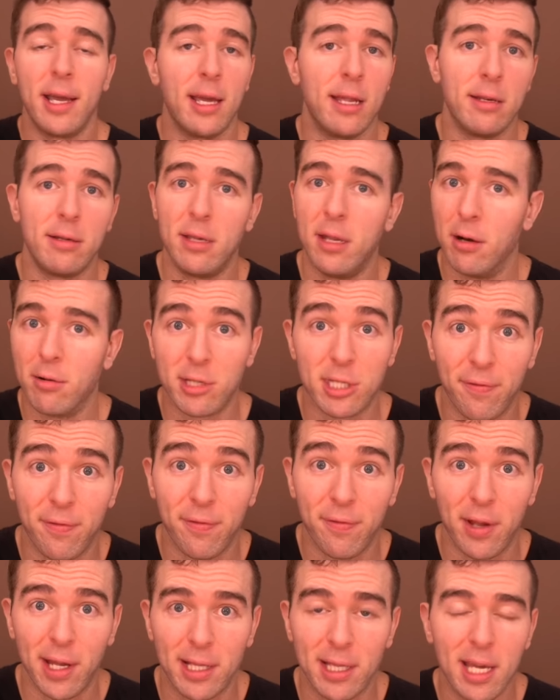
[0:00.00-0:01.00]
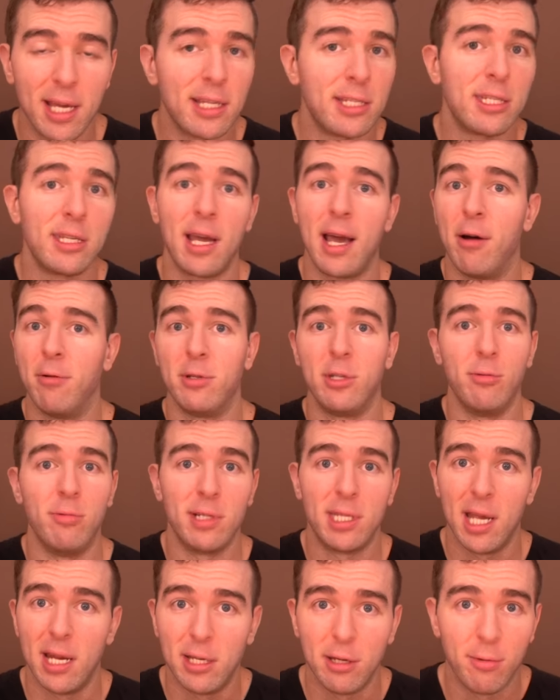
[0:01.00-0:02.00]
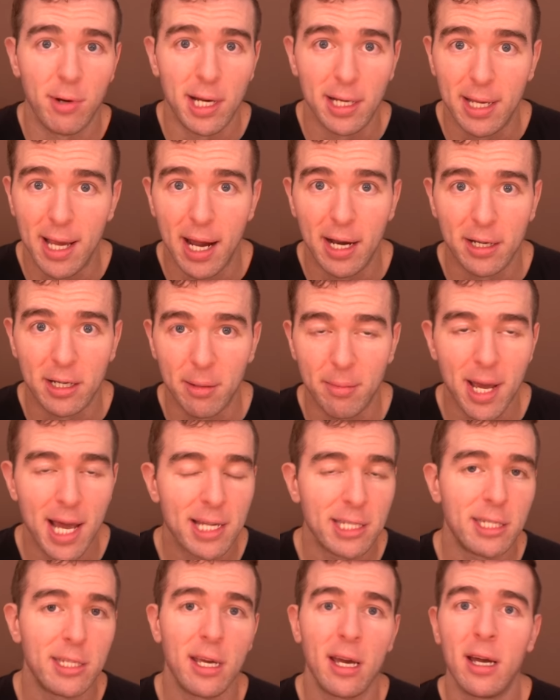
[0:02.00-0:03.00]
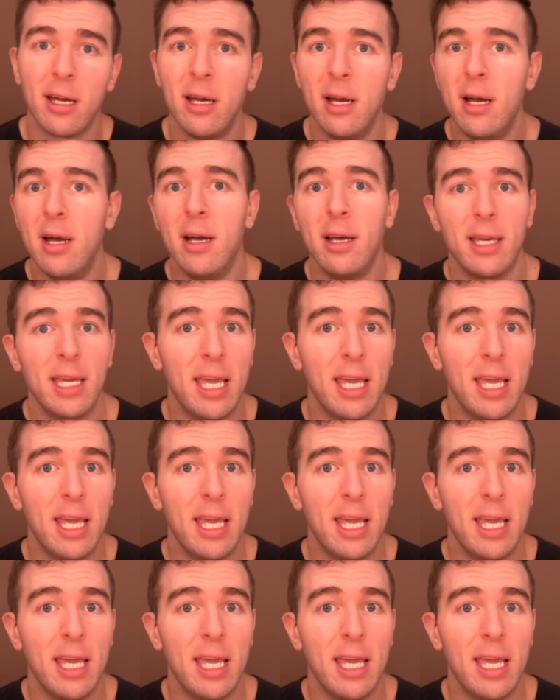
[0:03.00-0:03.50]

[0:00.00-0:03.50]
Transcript: and, you know, stuff like this, how to attenuate gynecomastia,